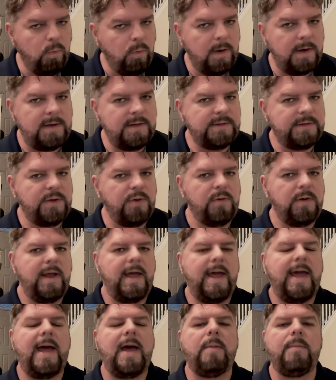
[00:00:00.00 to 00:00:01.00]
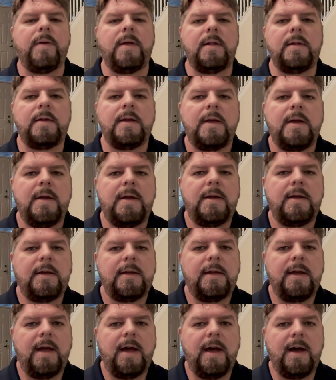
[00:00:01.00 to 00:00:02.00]
What is going to happen?
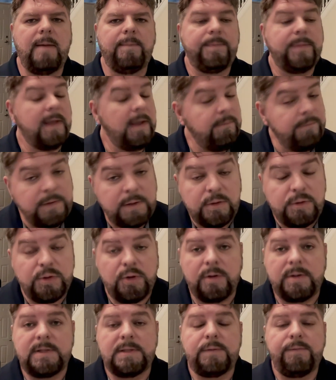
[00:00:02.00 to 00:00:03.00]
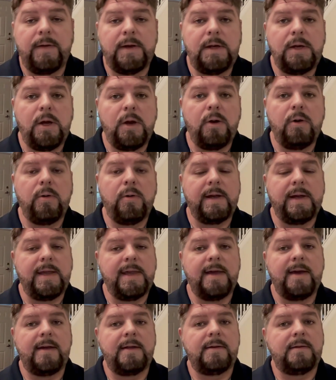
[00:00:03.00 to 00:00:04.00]
If you enjoyed this video,
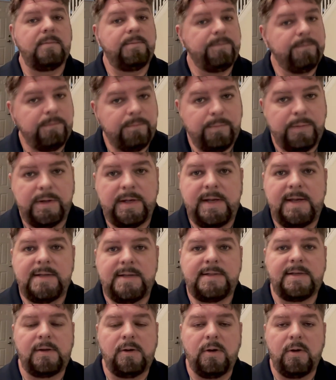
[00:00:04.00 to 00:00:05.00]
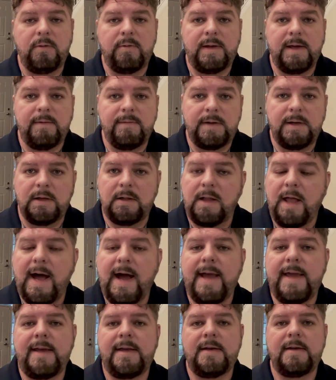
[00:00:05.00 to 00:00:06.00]
again, please, give it a
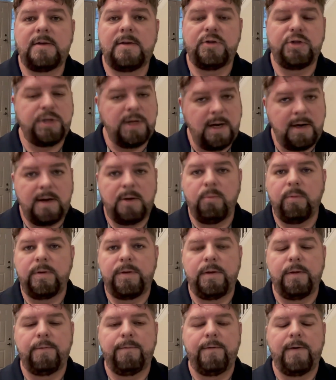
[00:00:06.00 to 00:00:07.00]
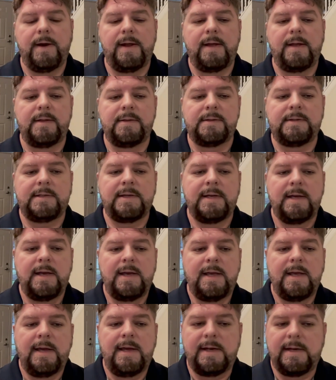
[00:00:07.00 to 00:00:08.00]
like, share it with your friends.
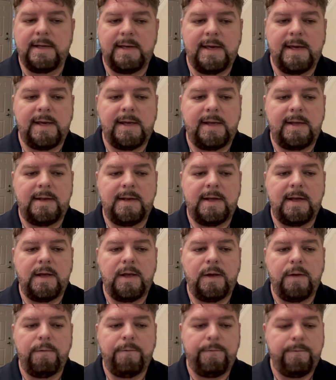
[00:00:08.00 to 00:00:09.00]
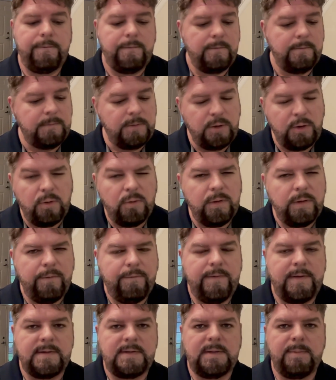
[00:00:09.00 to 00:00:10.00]
And again, if you're on the
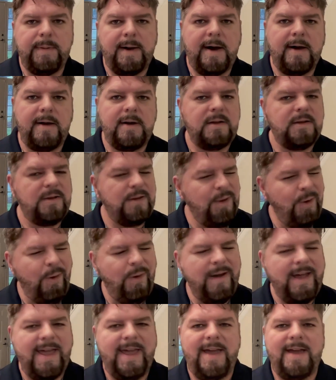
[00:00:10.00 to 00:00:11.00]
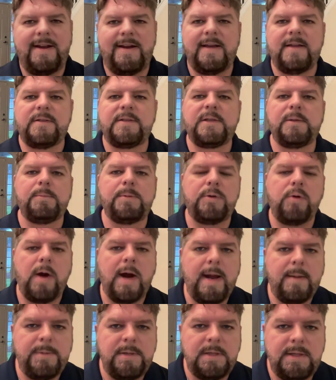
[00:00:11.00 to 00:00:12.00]
fence about it, go ahead and
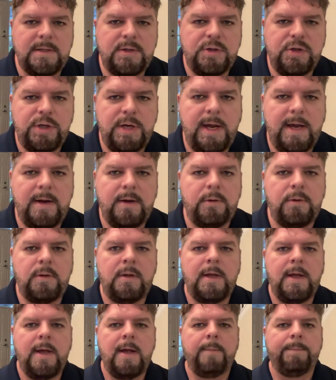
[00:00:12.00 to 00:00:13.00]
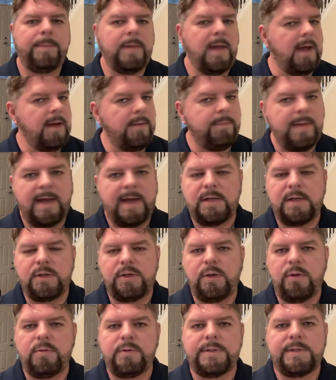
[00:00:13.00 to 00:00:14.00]
subscribe to this channel. I can
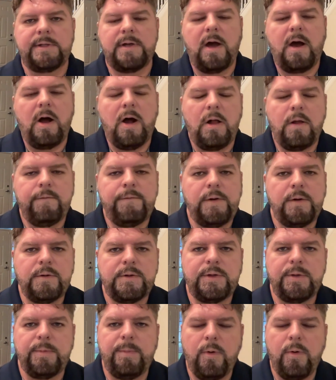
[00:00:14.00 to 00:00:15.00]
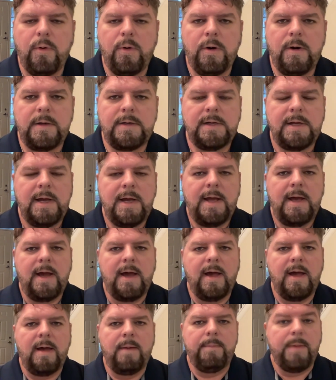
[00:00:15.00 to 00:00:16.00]
use all of your support.
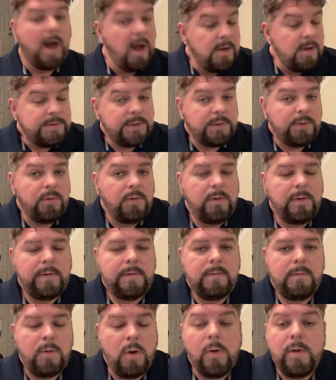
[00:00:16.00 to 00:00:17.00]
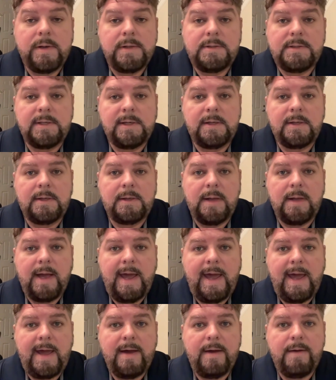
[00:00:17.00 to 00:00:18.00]
Also going to
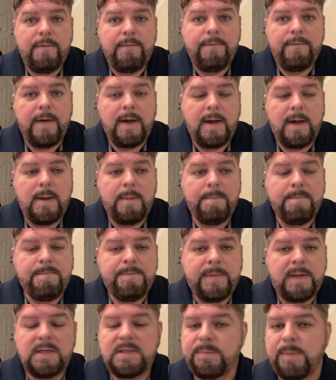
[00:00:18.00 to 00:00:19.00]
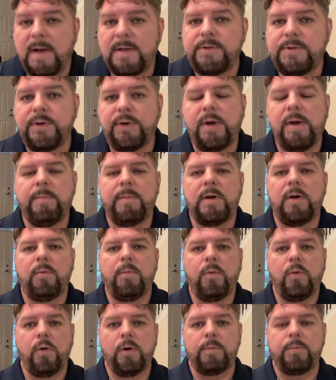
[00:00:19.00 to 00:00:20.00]
have a sponsor coming
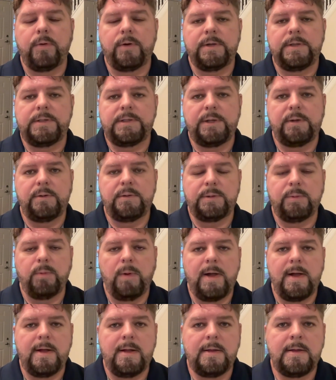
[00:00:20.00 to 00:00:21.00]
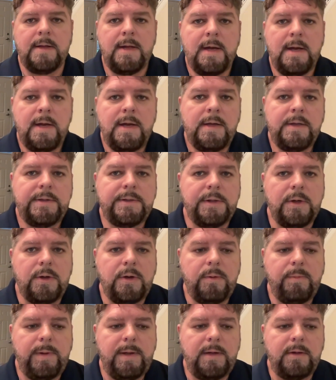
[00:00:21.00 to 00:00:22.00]
on board pretty soon as well.
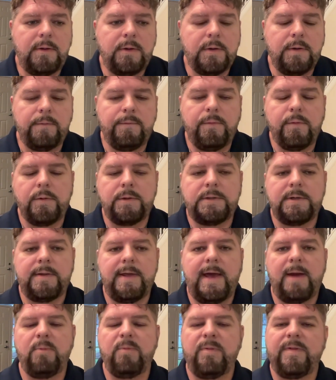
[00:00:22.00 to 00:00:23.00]
So be looking forward to that.